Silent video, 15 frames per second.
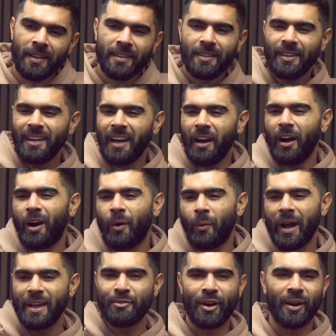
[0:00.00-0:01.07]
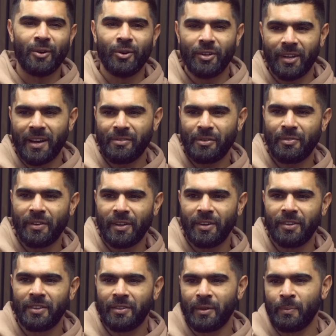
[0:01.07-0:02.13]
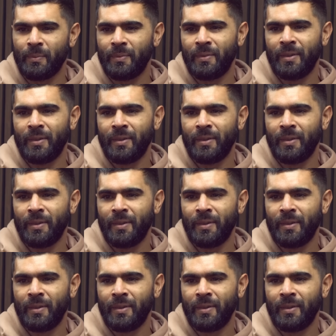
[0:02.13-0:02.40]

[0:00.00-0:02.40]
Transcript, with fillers: Look at our away record and everything under him. A